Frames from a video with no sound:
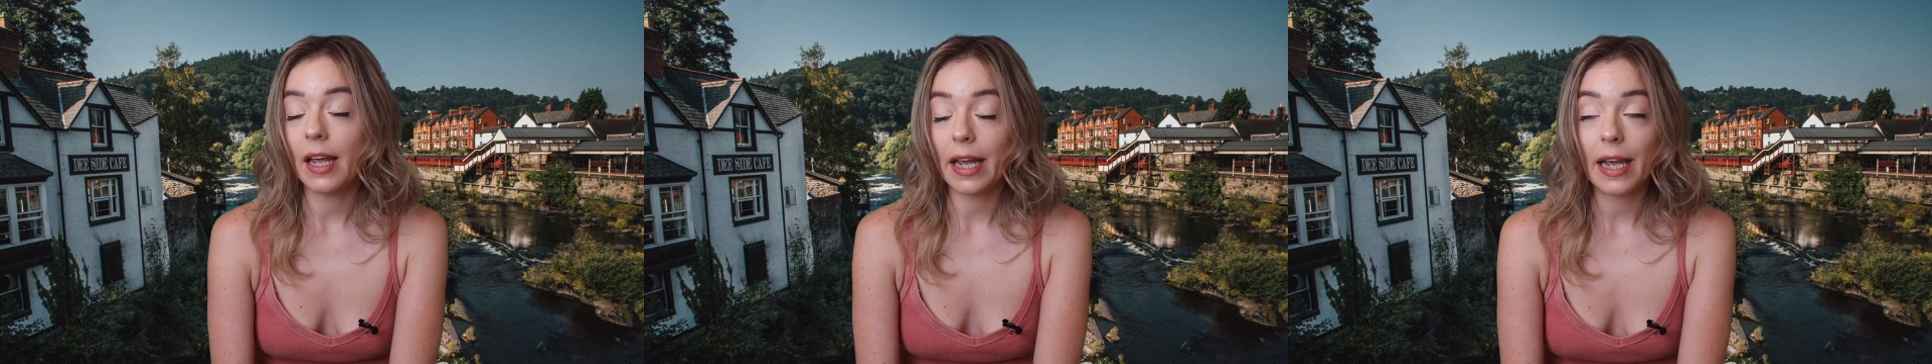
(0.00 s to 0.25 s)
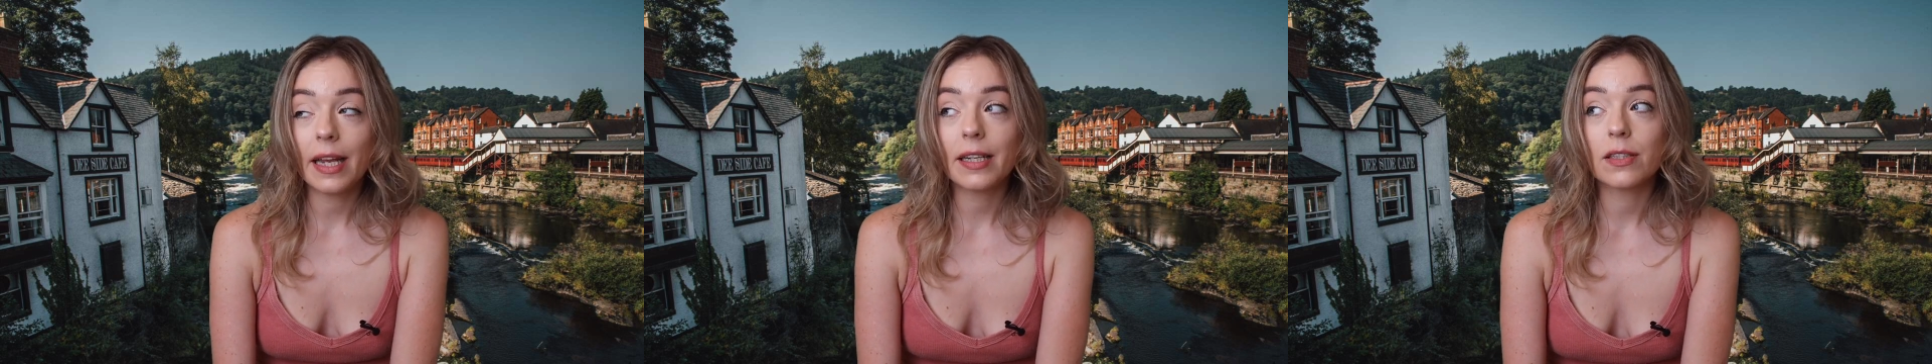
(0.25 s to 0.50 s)

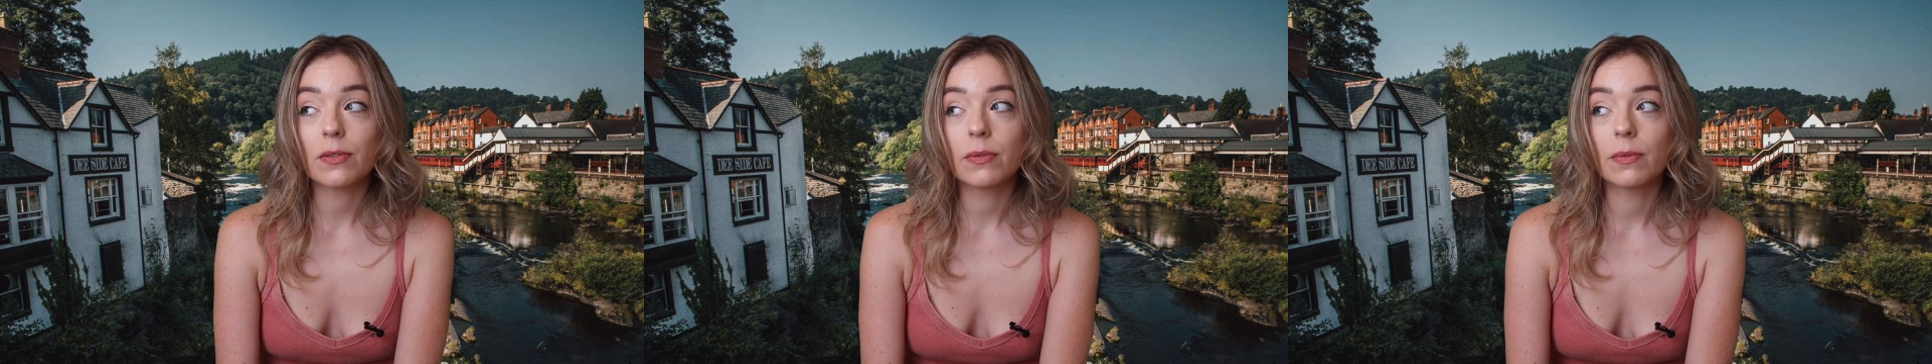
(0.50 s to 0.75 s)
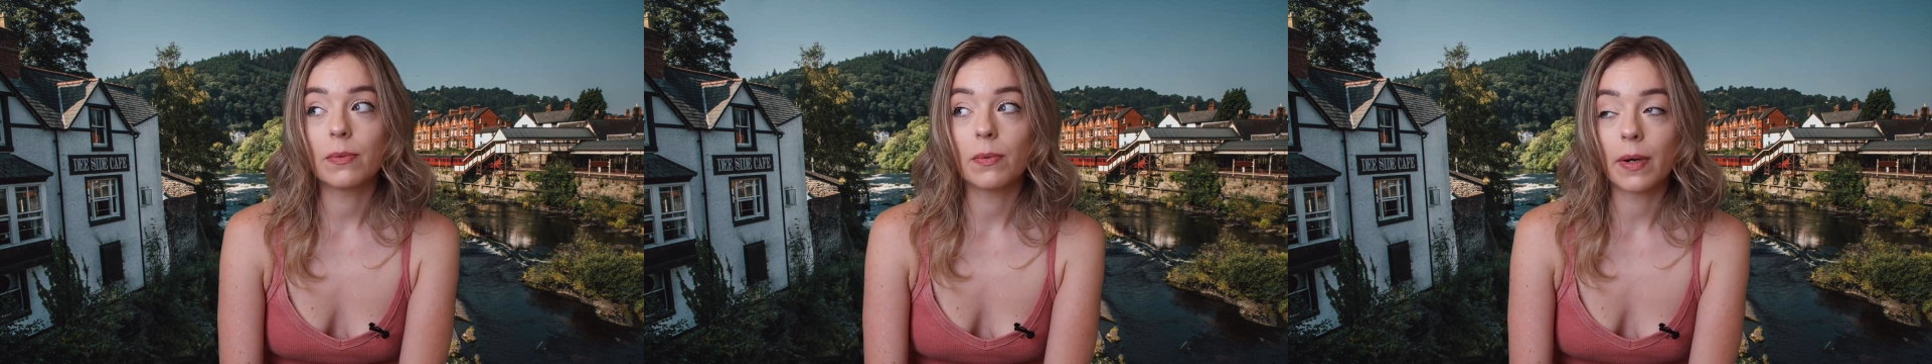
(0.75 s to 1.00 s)
it
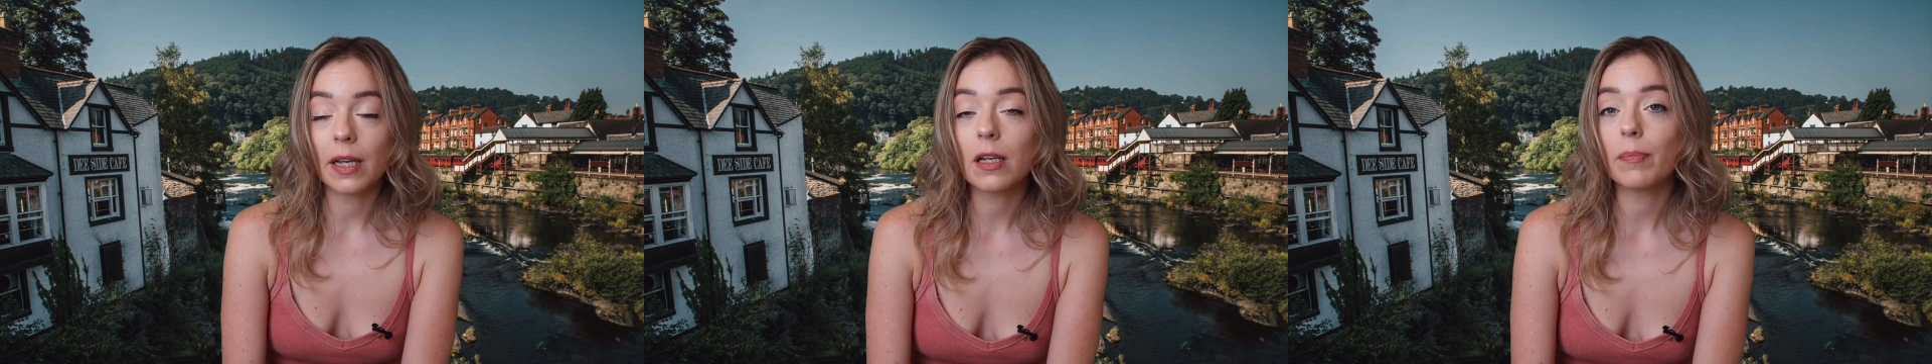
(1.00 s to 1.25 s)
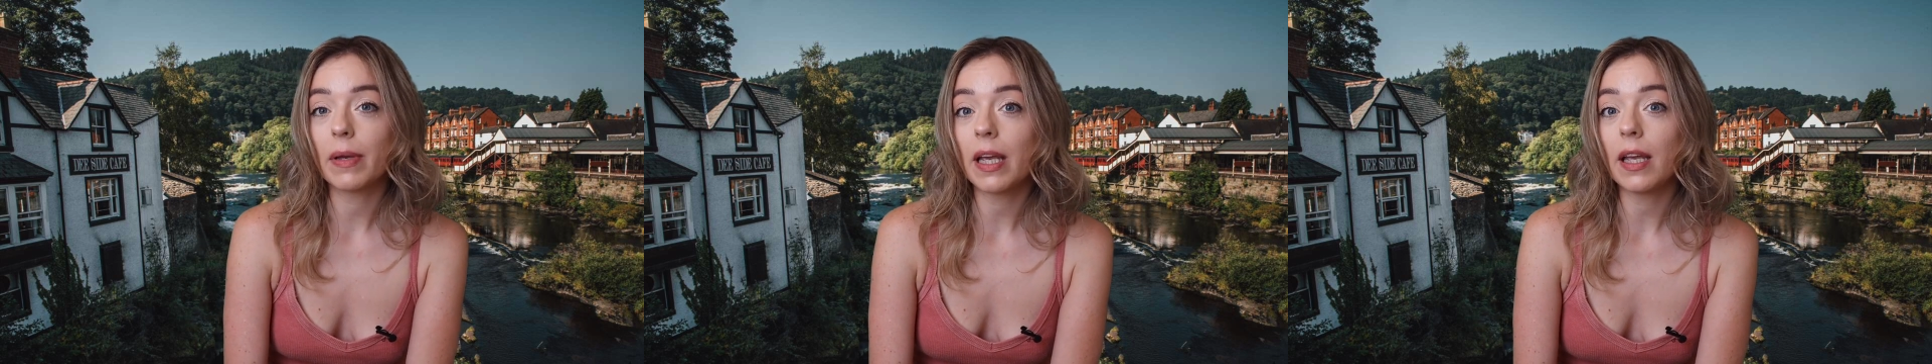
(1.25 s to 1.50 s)
will
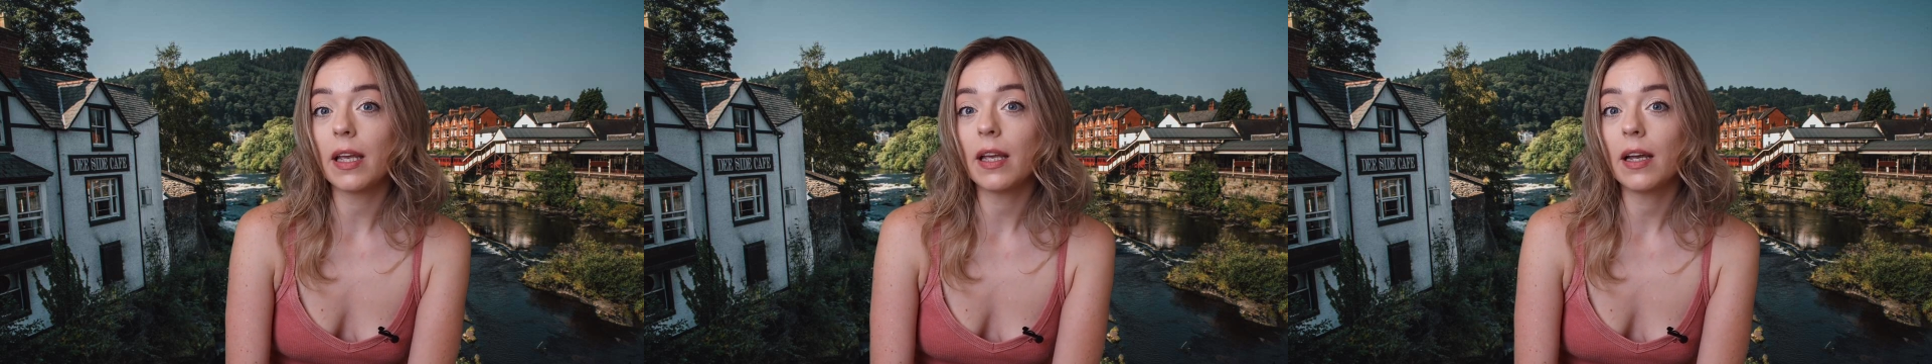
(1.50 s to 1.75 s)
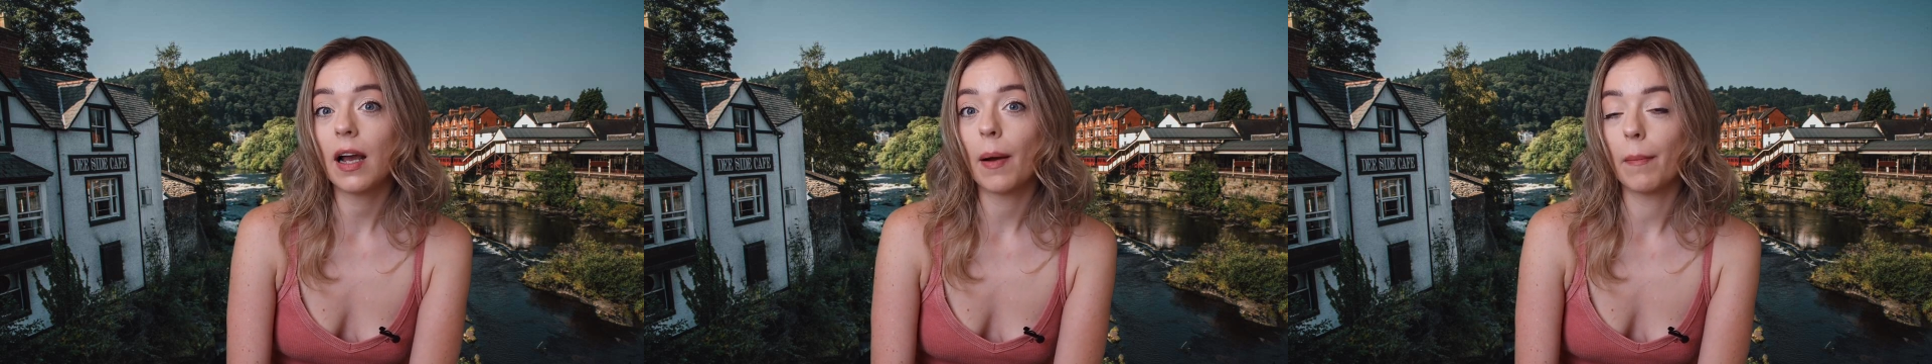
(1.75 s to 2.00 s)

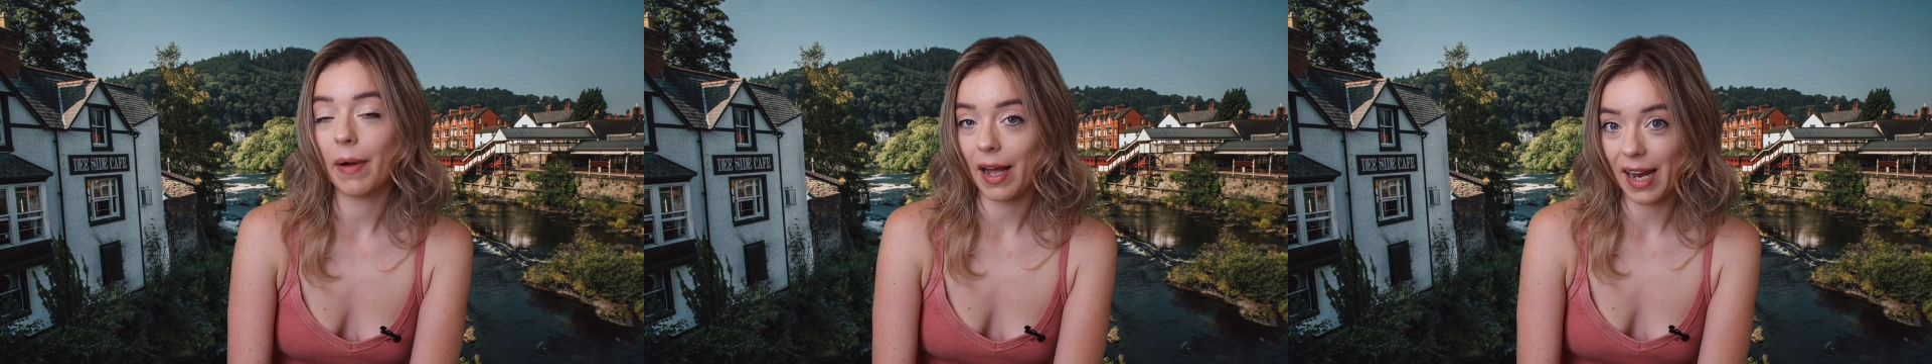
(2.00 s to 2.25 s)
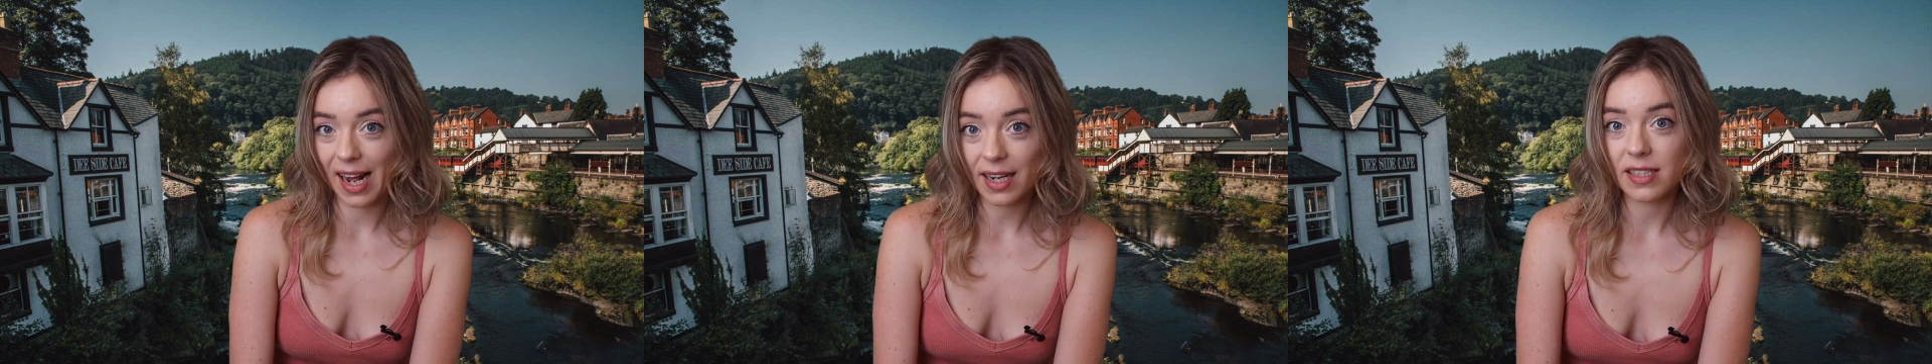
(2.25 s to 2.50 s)
be by
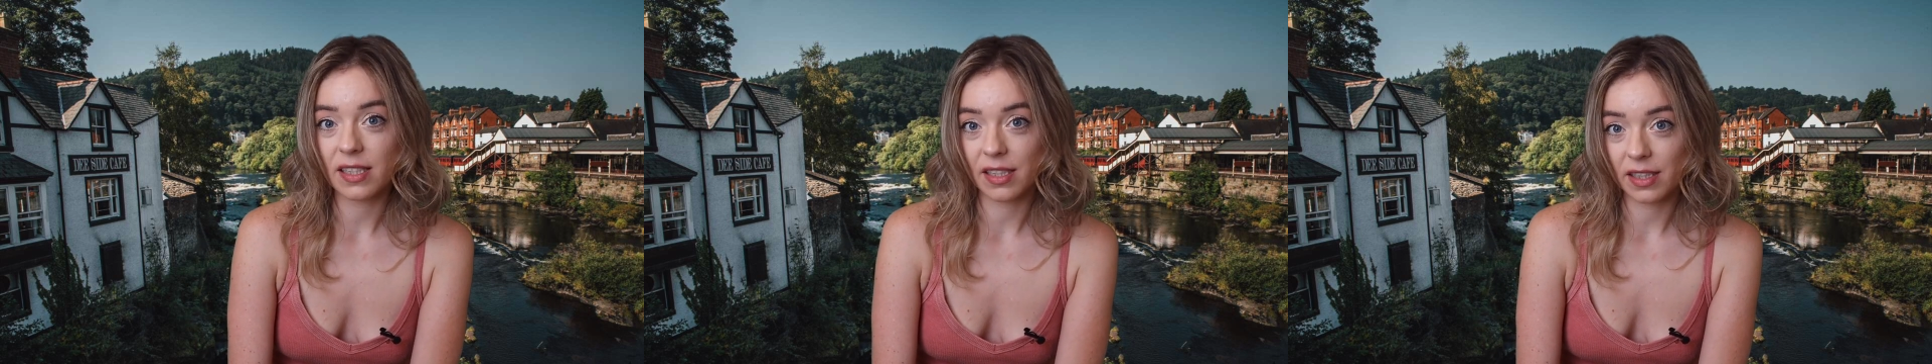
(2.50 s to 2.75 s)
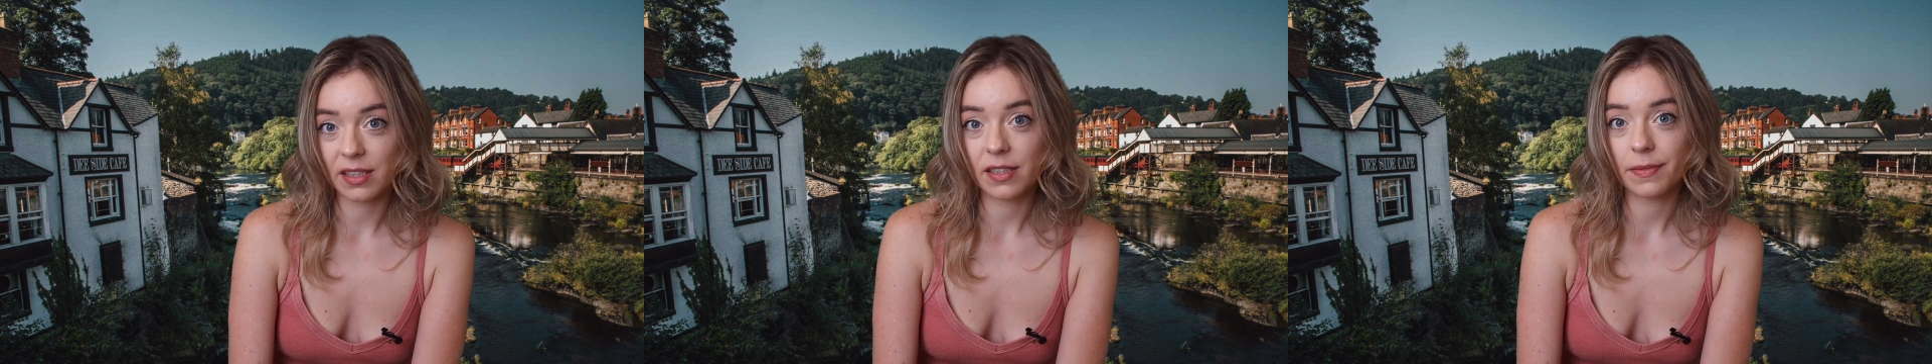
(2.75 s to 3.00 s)

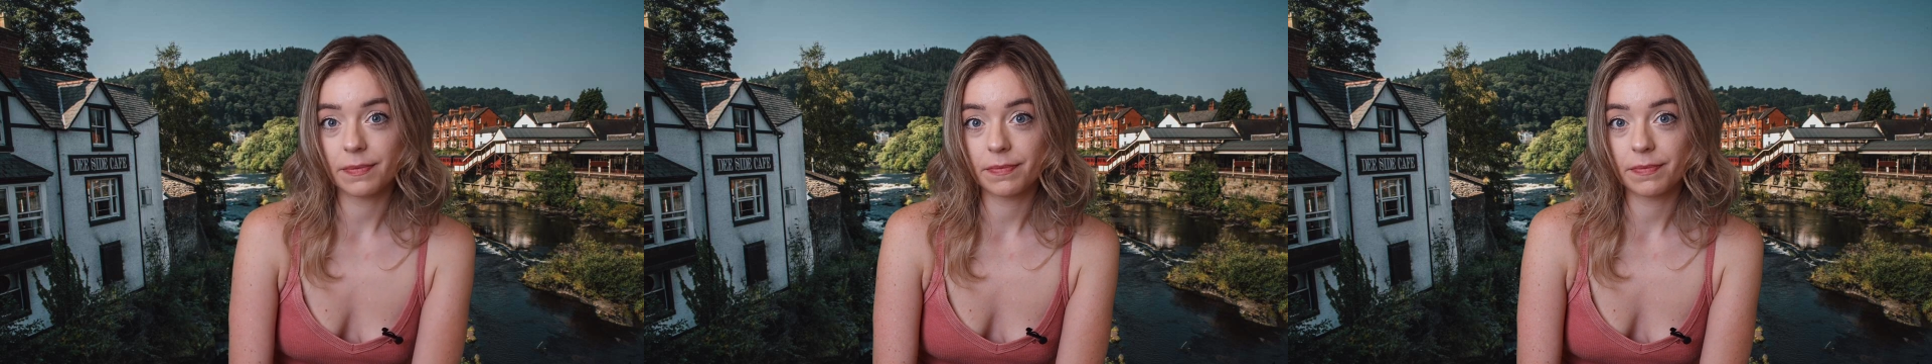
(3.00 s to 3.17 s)
accident.